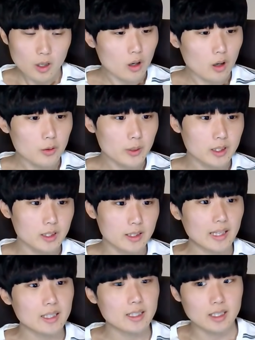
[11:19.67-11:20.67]
already they
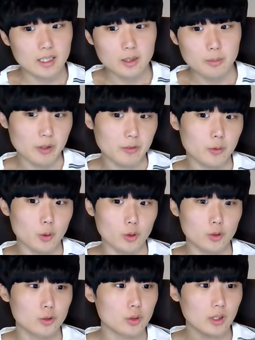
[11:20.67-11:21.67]
did before
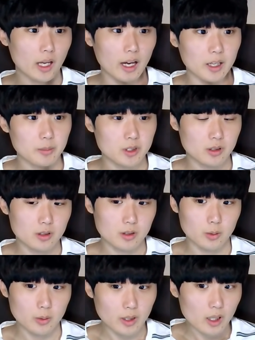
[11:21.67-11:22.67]
two times
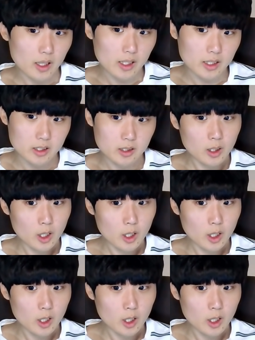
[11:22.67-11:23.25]
so it's